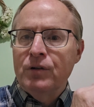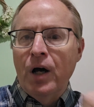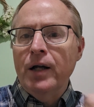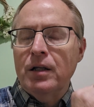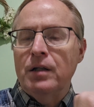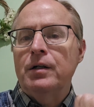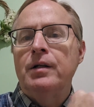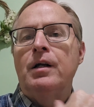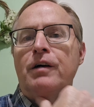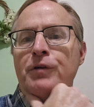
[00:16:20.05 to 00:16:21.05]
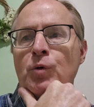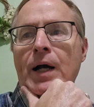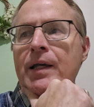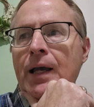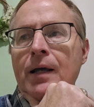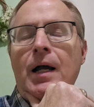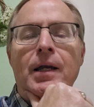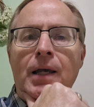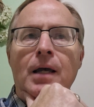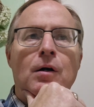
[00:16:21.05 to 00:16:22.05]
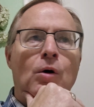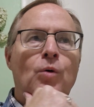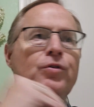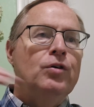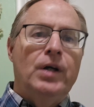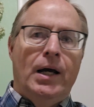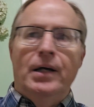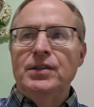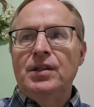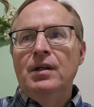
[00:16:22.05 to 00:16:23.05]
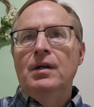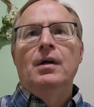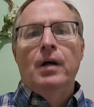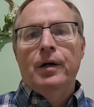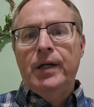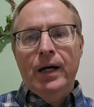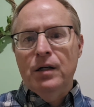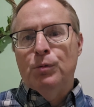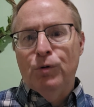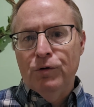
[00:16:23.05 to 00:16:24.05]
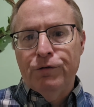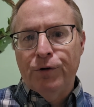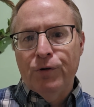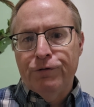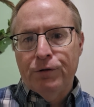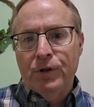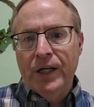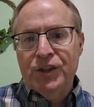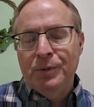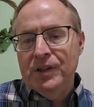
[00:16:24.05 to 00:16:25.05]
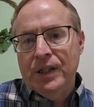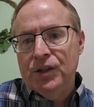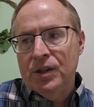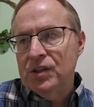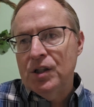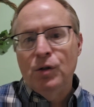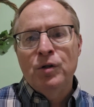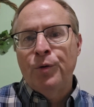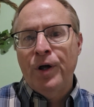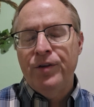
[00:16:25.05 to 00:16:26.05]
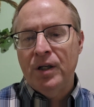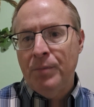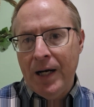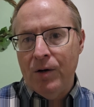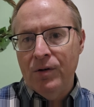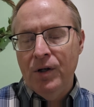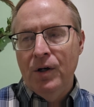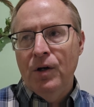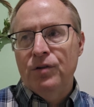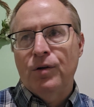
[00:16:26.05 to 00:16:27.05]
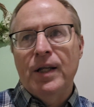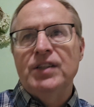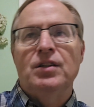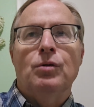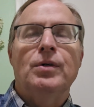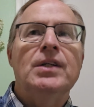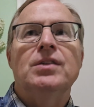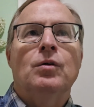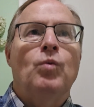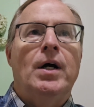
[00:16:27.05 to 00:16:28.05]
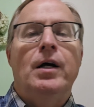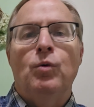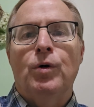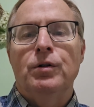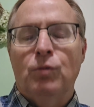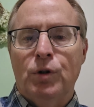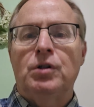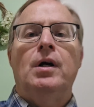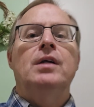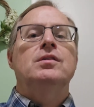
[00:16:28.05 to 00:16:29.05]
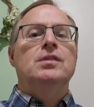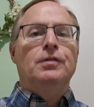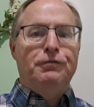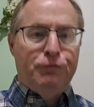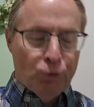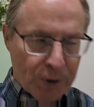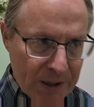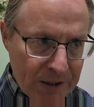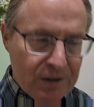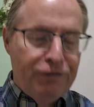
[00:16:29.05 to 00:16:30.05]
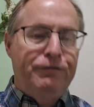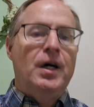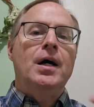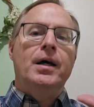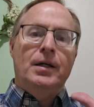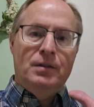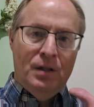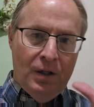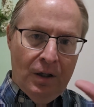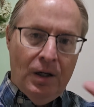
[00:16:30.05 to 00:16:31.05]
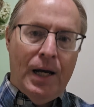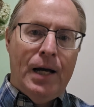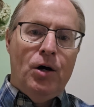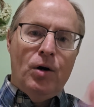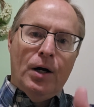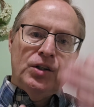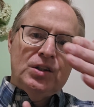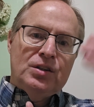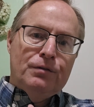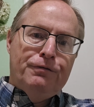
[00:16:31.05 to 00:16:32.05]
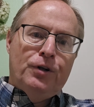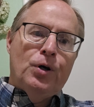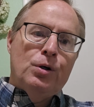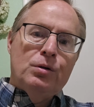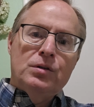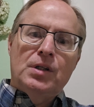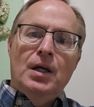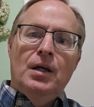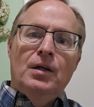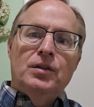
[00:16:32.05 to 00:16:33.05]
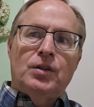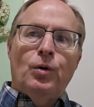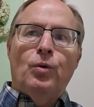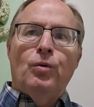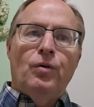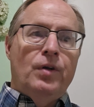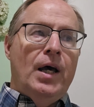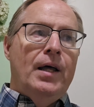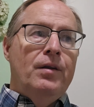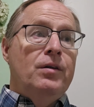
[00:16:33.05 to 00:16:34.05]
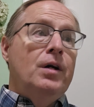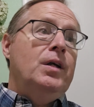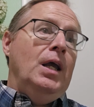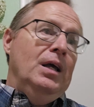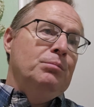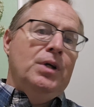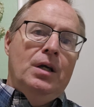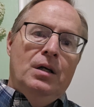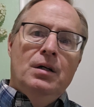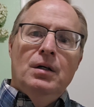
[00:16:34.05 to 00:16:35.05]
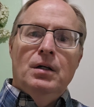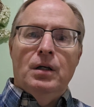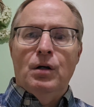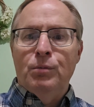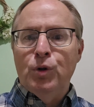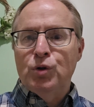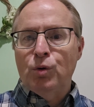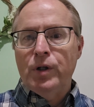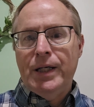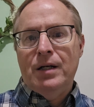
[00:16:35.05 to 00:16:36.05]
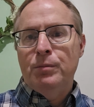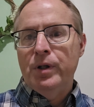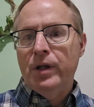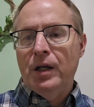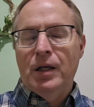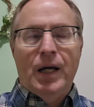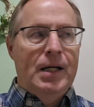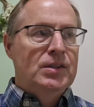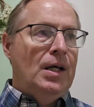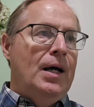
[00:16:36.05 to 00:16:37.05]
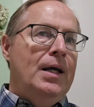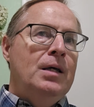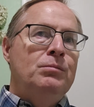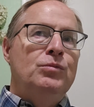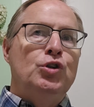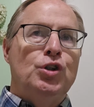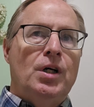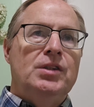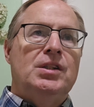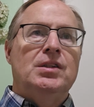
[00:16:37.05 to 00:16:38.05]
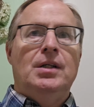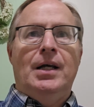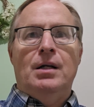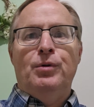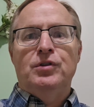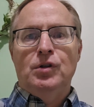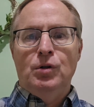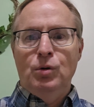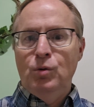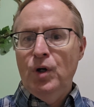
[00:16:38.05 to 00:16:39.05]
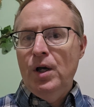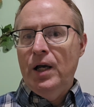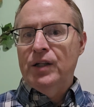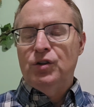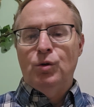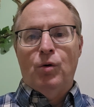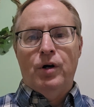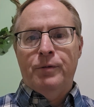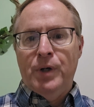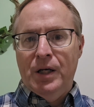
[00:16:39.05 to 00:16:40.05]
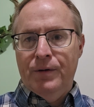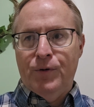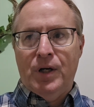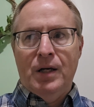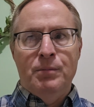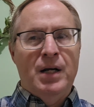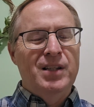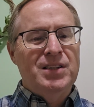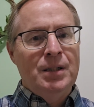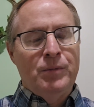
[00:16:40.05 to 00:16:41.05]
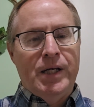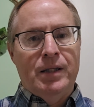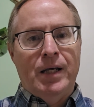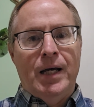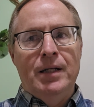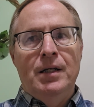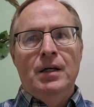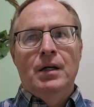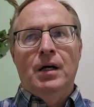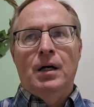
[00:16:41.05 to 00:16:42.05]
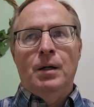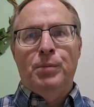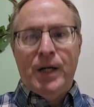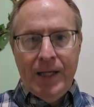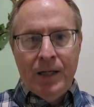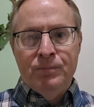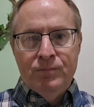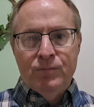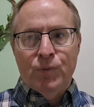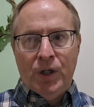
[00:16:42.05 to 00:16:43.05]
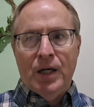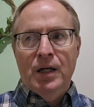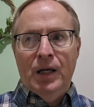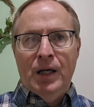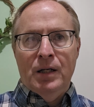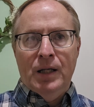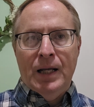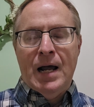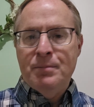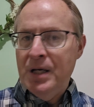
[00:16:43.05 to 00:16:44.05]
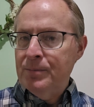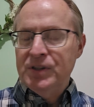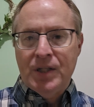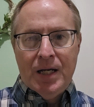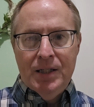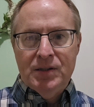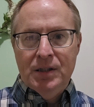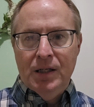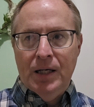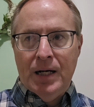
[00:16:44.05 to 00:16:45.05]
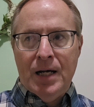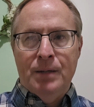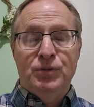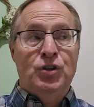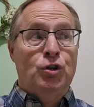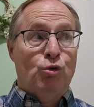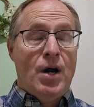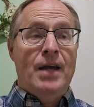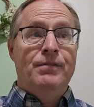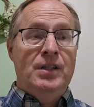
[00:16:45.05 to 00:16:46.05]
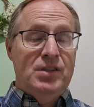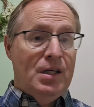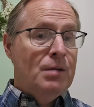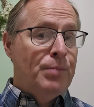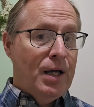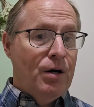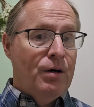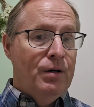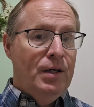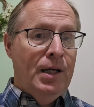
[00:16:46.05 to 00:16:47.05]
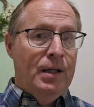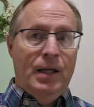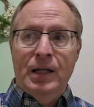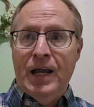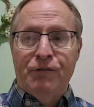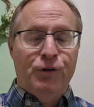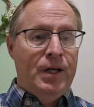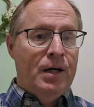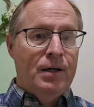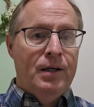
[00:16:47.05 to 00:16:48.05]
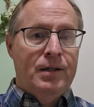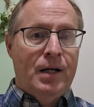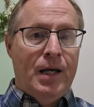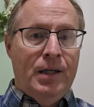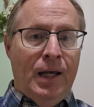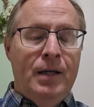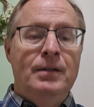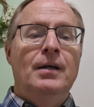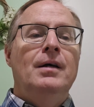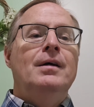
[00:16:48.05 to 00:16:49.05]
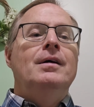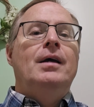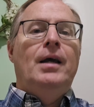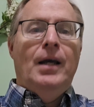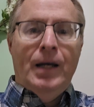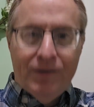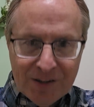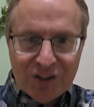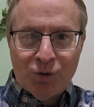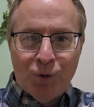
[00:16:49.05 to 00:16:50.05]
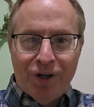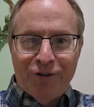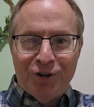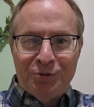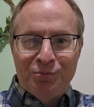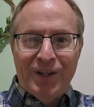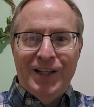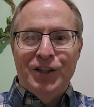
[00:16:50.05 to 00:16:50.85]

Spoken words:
Not clear enough, and I can't hold you guys accountable for expectations that you know nothing about. So that's the reason why we're trying to really define how our system flows, so that there can be mutual accountability. Guys, I am just as accountable to you as you are to me. Okay, it may not seem like that, but I am. Okay, and I make mistakes, and I am striving to get better in every area that I can. And this is one of them.